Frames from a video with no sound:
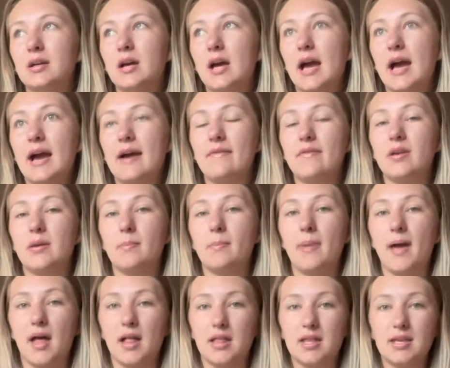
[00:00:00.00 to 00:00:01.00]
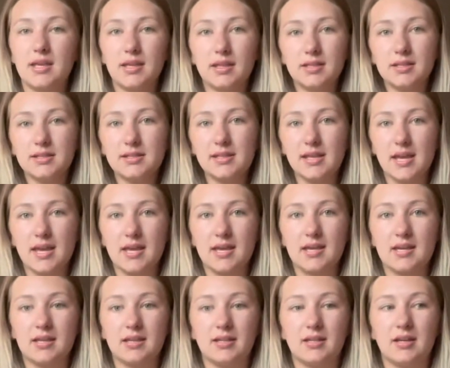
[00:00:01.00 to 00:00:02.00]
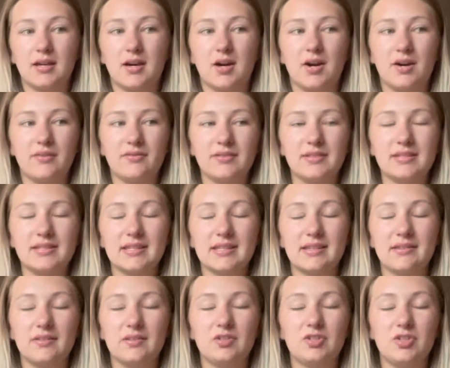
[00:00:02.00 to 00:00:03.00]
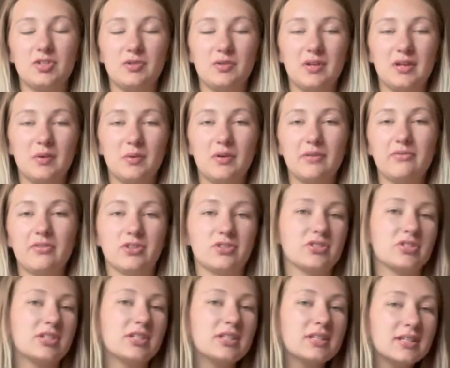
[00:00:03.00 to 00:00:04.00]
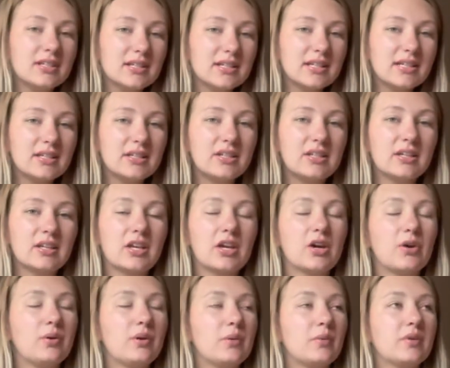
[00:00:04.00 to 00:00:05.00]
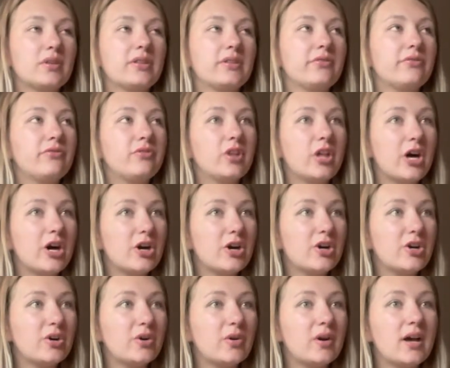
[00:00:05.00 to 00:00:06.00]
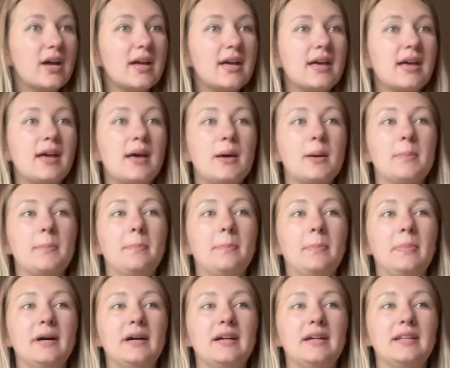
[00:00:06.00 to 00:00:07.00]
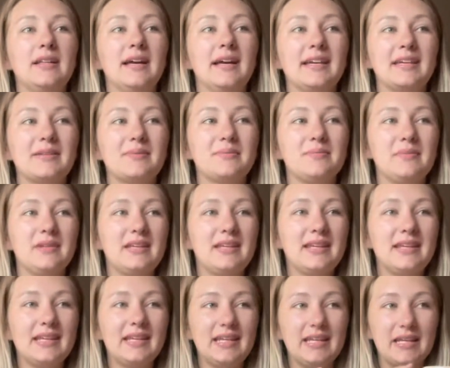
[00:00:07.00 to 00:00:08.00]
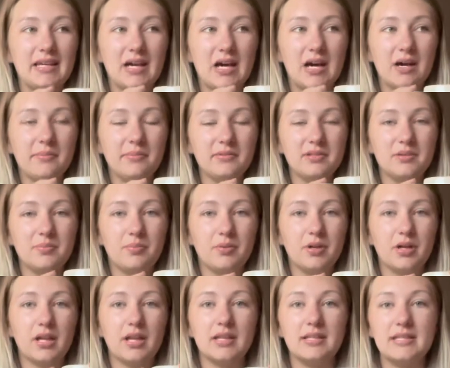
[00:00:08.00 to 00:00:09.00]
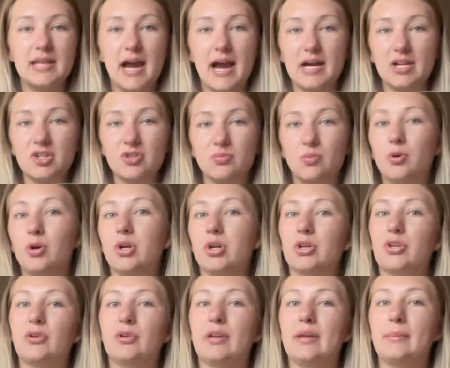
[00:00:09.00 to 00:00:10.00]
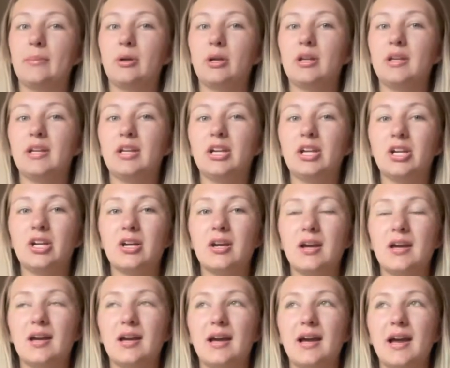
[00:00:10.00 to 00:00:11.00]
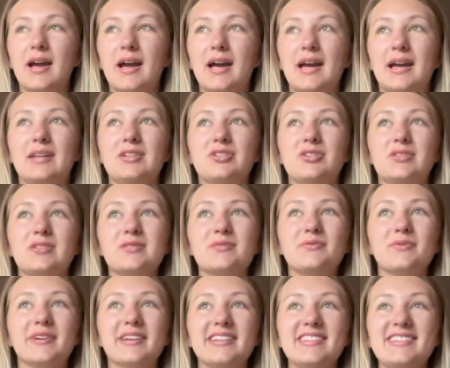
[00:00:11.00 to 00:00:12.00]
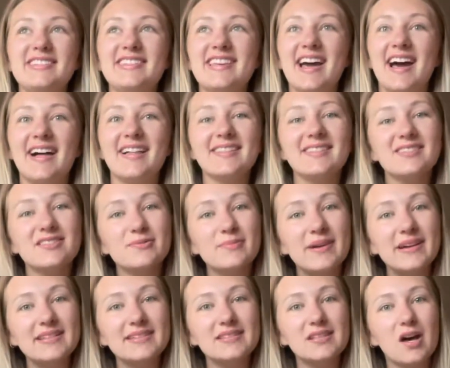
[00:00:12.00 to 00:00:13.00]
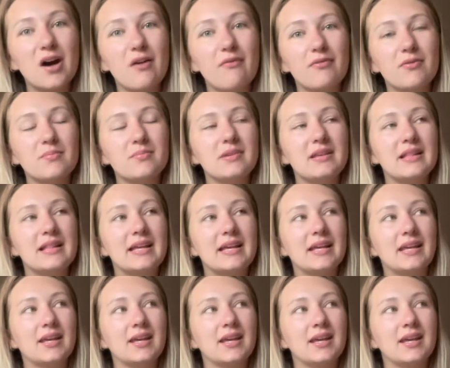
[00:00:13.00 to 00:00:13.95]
having balance and obviously doing what feels good, going with the flow. But, like, me getting up to put a dash more creamer in here, I just want to challenge myself and be like,